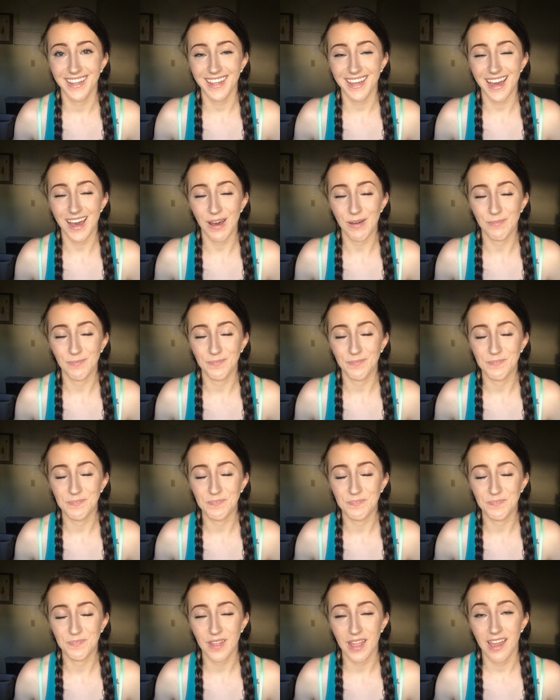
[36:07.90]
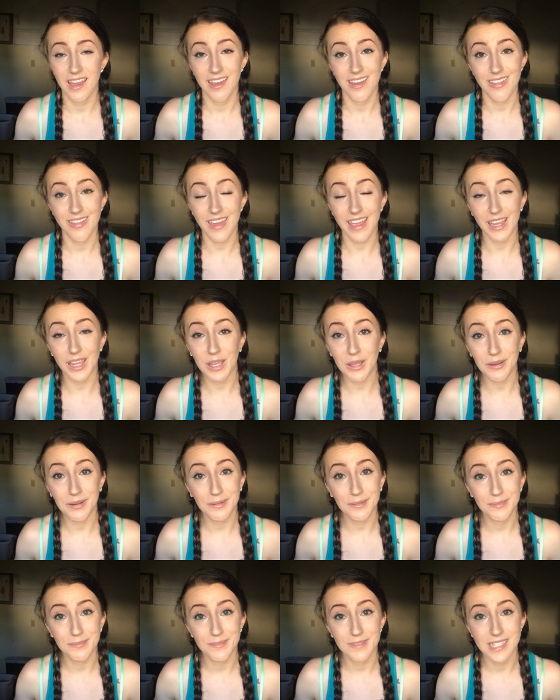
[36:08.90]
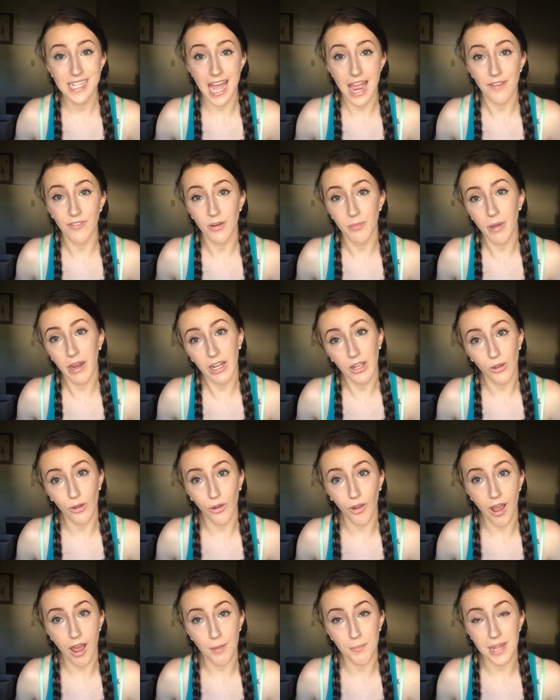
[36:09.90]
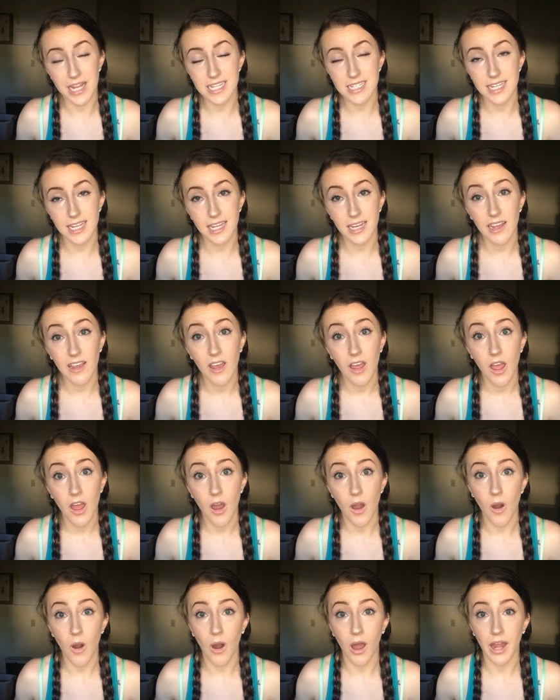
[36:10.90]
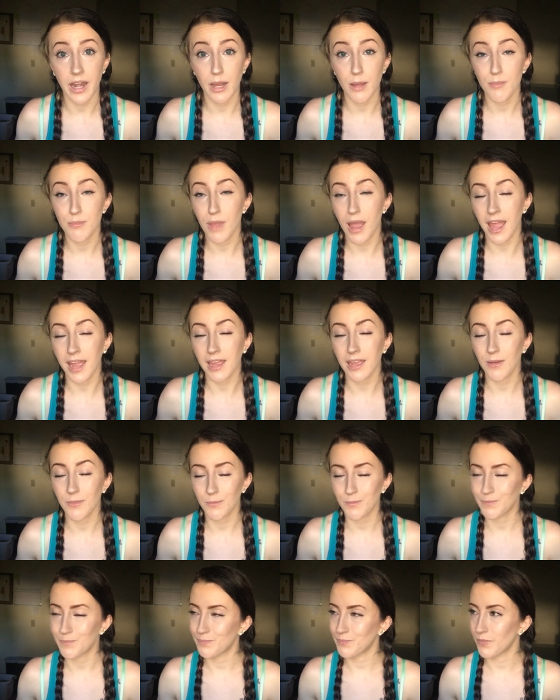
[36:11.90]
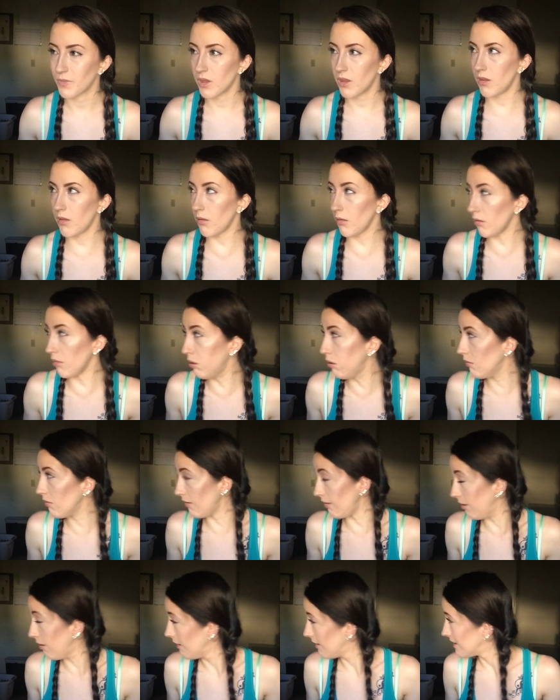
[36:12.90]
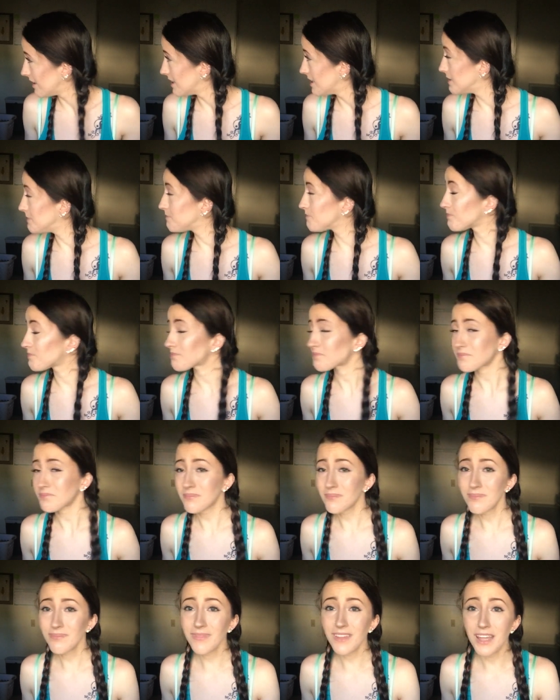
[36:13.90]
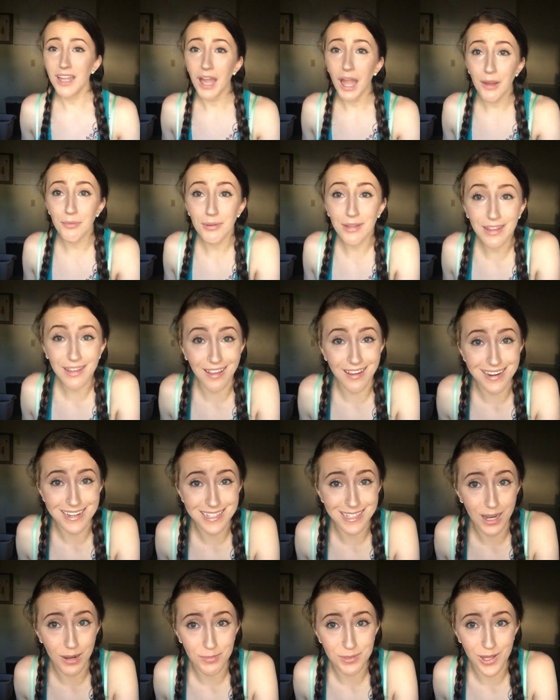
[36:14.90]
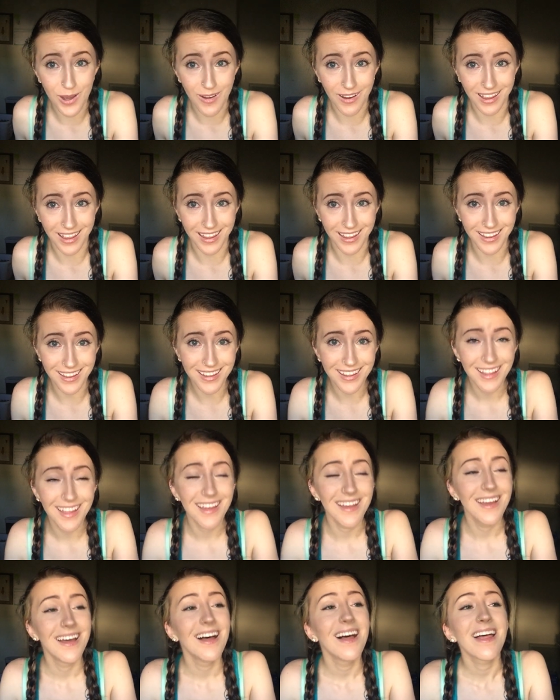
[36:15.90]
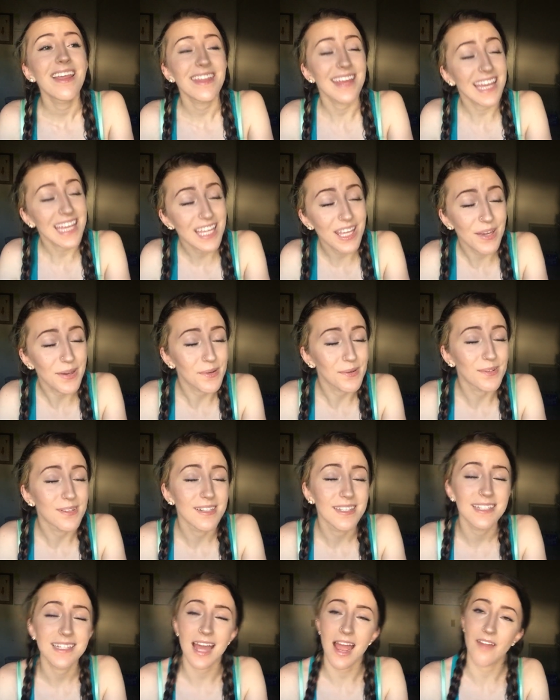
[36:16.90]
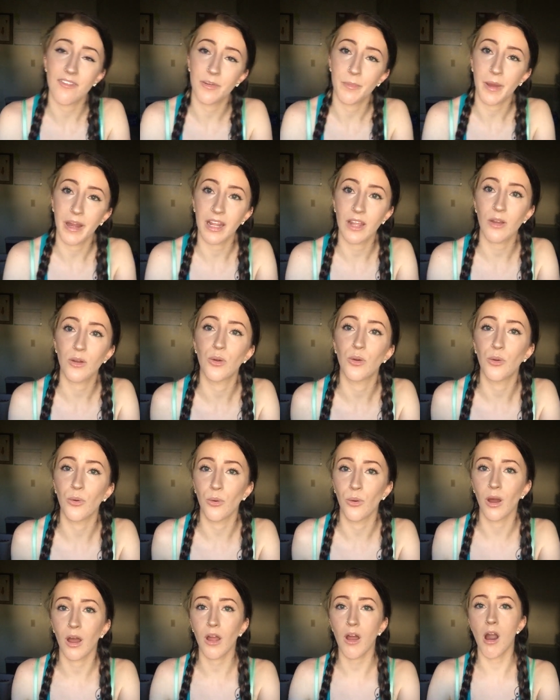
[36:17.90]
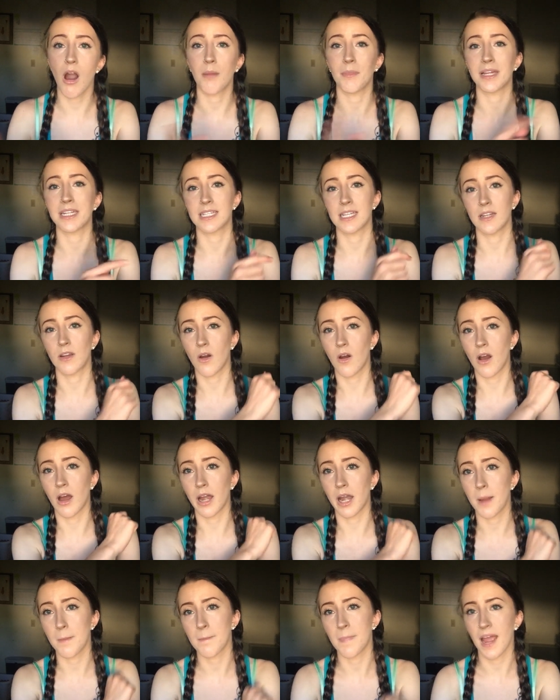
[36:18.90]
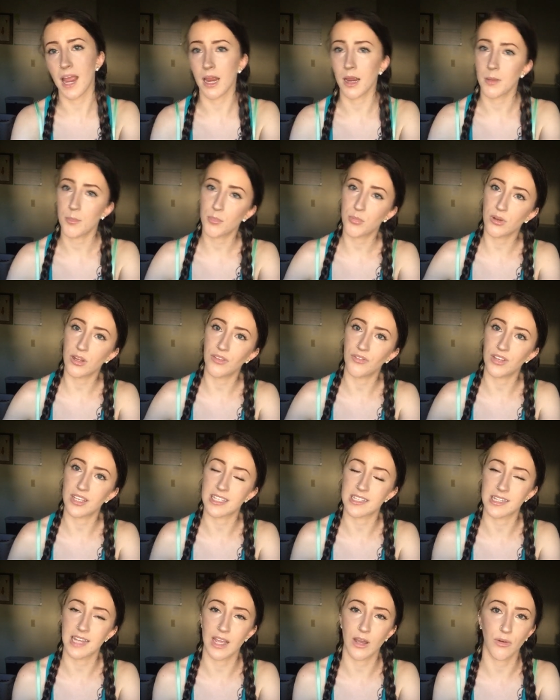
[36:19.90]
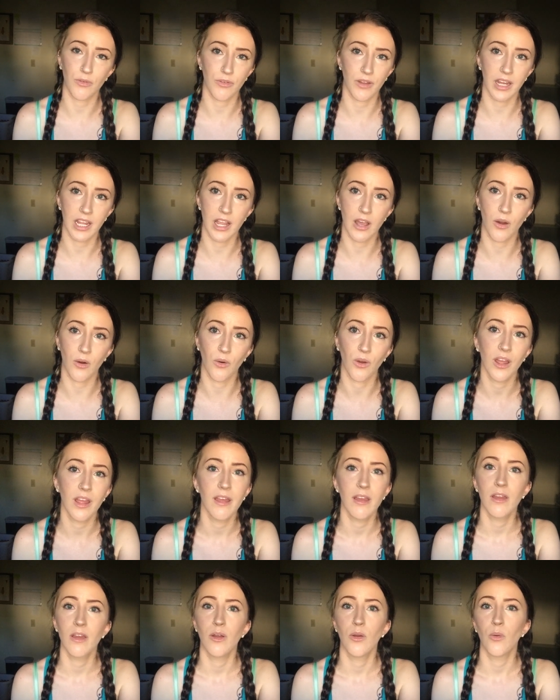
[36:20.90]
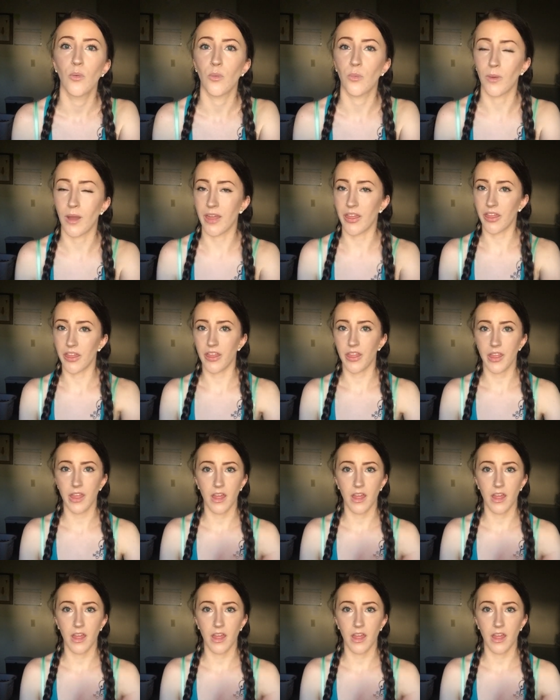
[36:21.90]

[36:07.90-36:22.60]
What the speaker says: Yeah. Thank you to everybody who commented on my... I really gotta stop talking. Thank you to everybody who commented on my previous nail video with